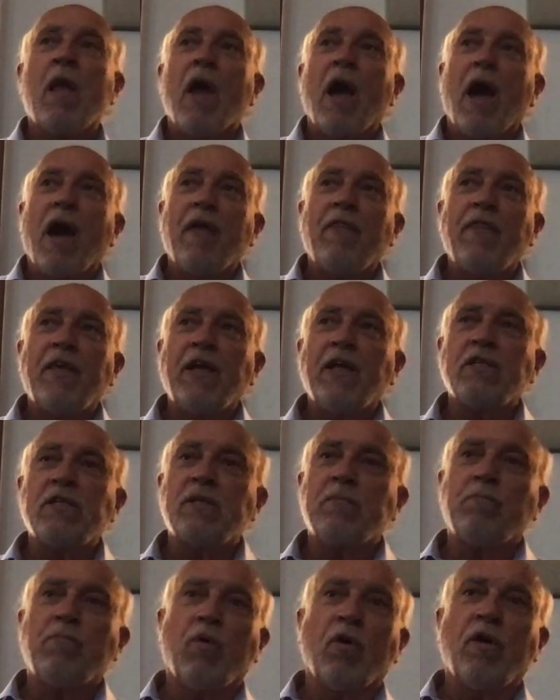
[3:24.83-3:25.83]
I think it's
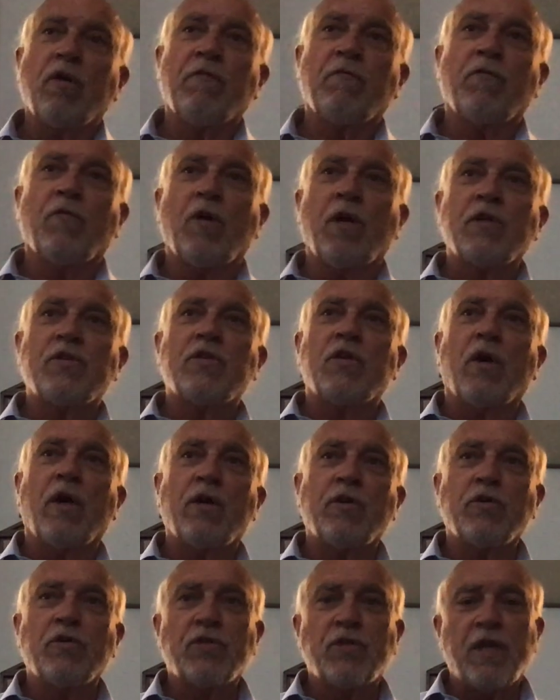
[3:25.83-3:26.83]
important for us to
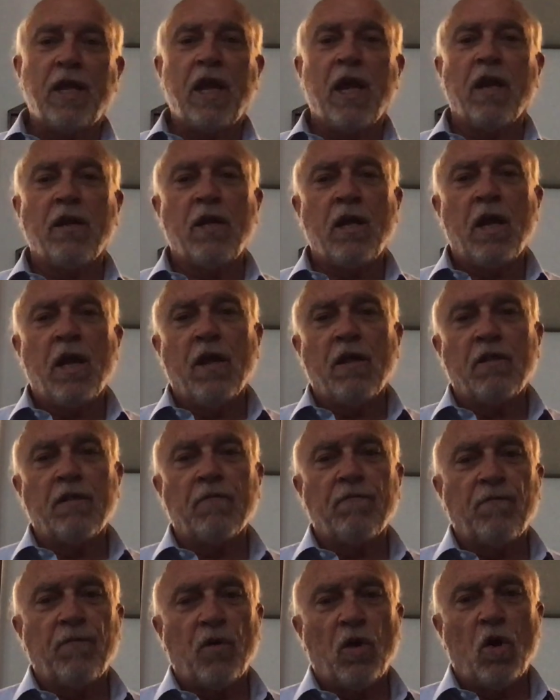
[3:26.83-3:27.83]
understand
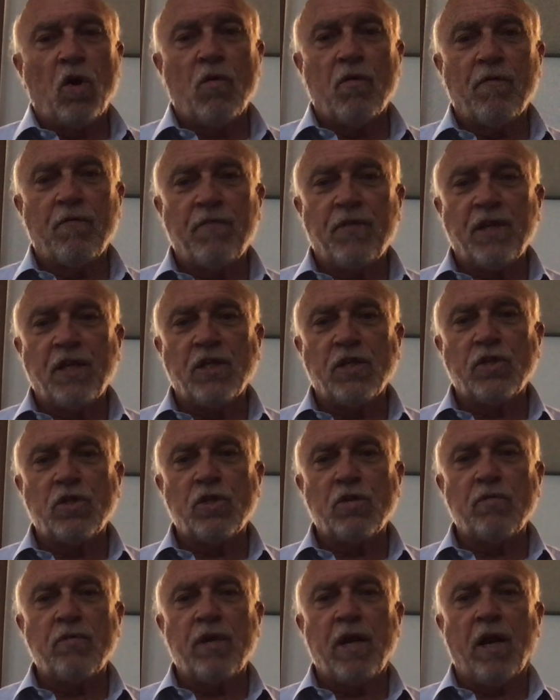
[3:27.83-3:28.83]
the flow of these
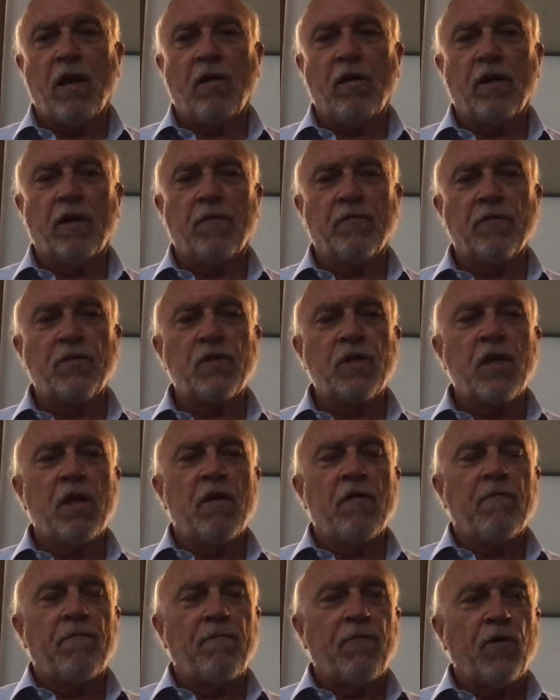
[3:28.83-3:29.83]
two narratives.
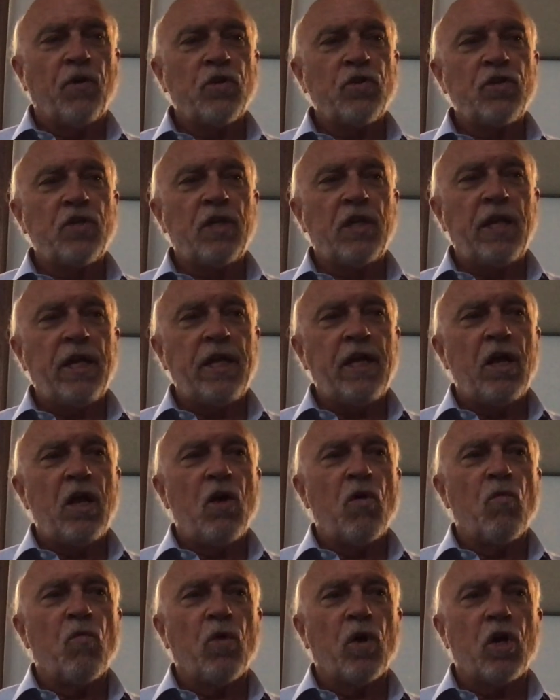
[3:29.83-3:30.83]
Firstly,
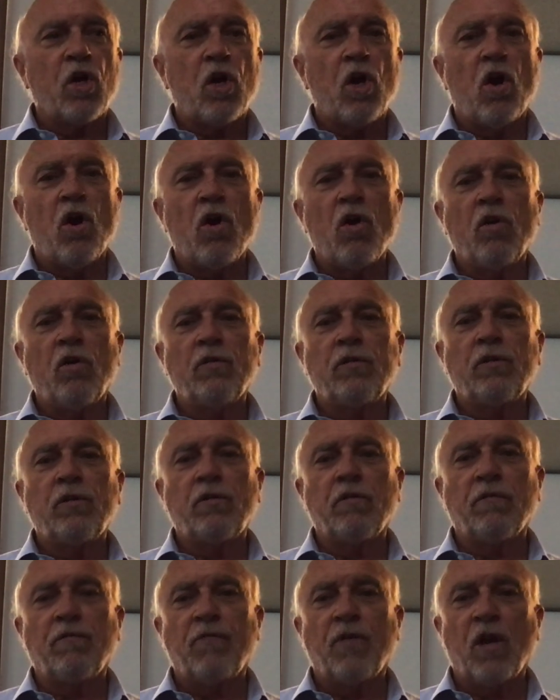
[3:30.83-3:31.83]
we're called
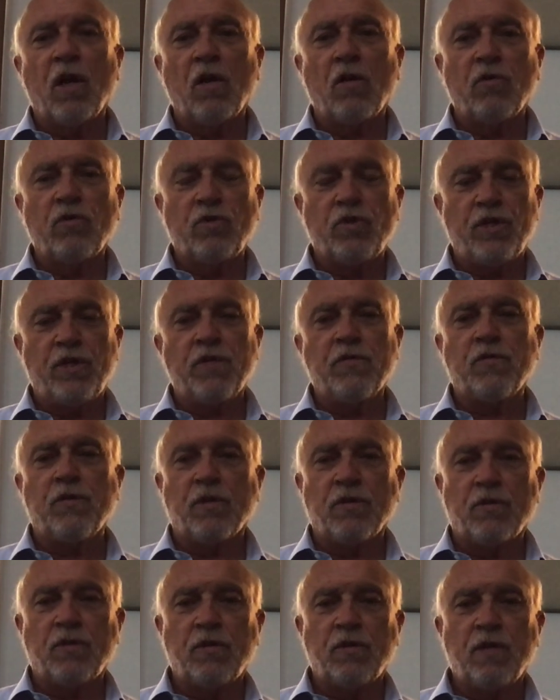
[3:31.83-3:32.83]
to follow
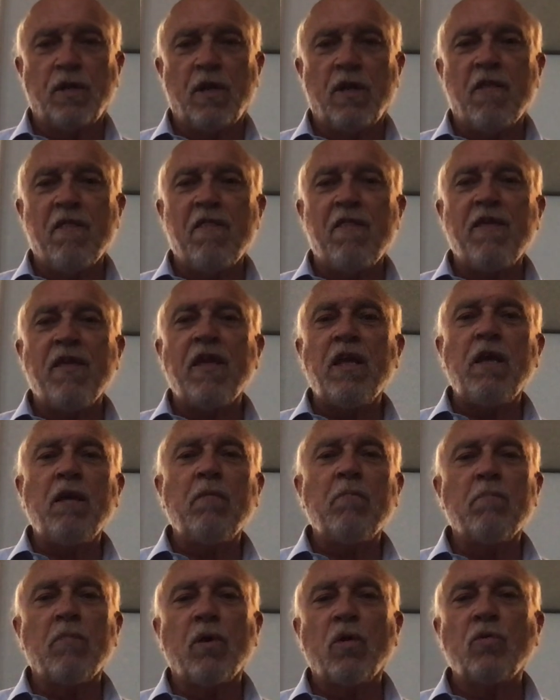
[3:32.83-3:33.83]
Jesus,
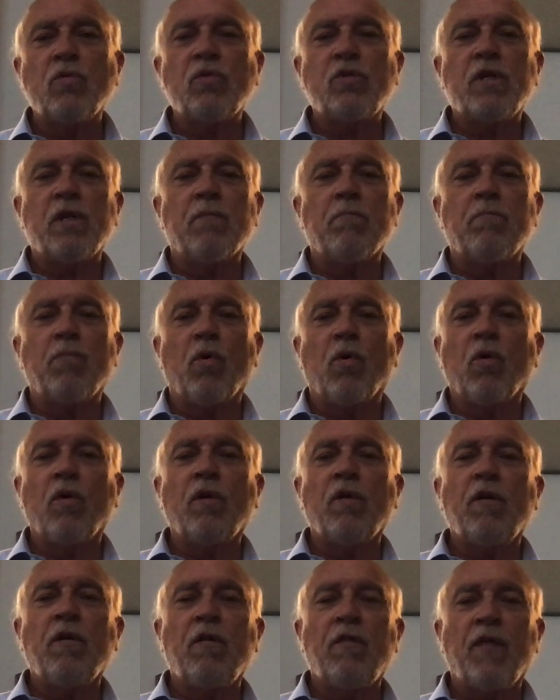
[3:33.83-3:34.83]
the most
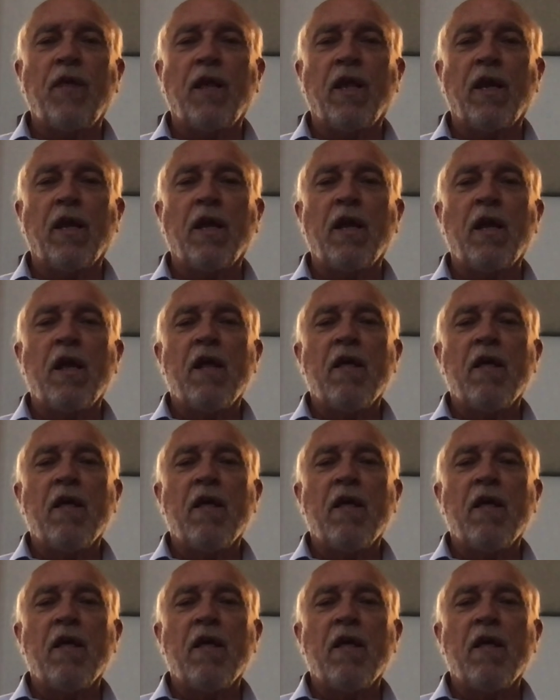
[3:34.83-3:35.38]
important thing